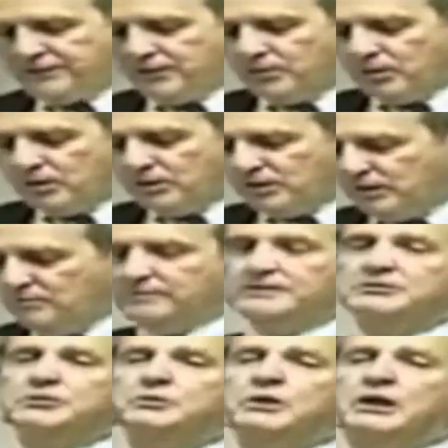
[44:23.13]
of it the world
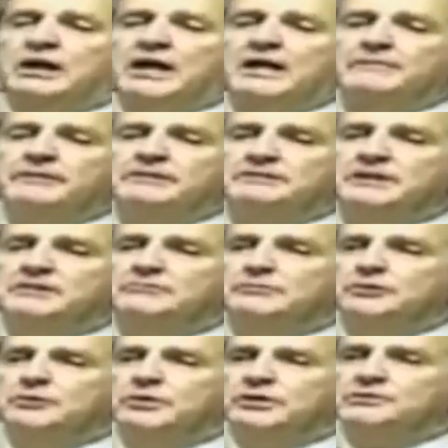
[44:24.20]
over to a common and
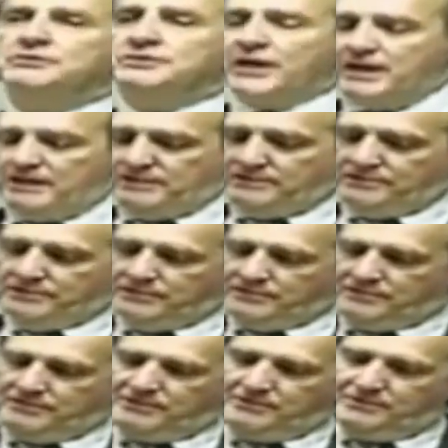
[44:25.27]
ruinous end."
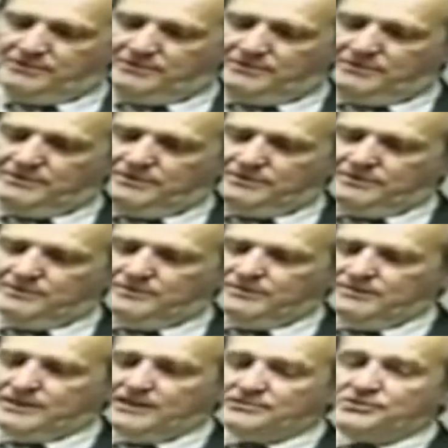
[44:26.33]

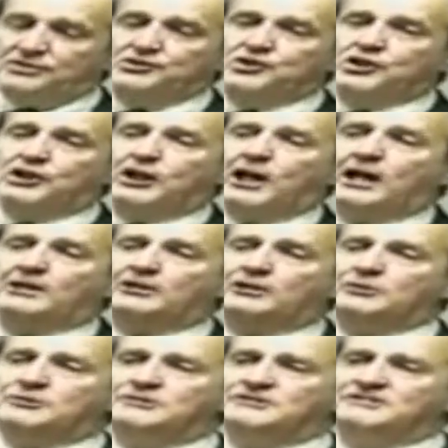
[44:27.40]
That's in
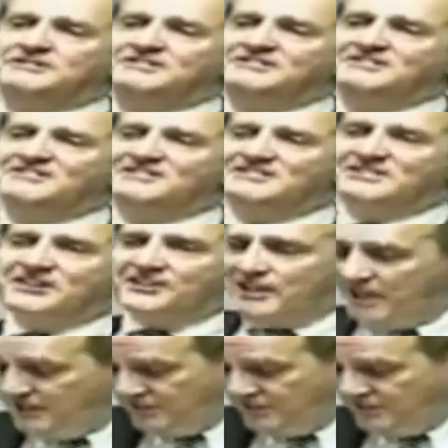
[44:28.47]
Chicago in